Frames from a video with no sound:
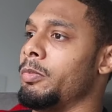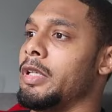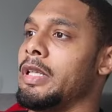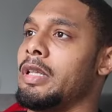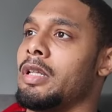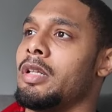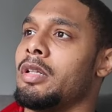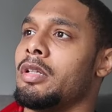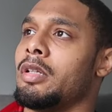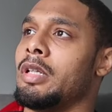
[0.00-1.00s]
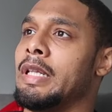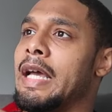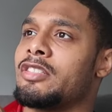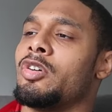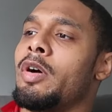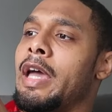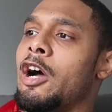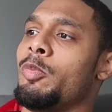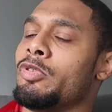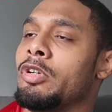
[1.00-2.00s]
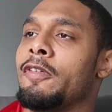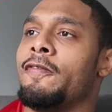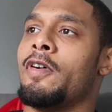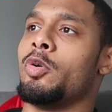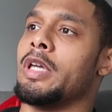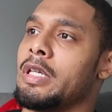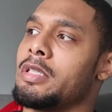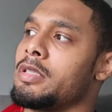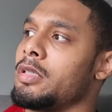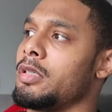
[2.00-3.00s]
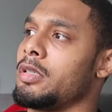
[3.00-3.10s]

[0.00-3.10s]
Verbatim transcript: saying? That's gonna help you to focus.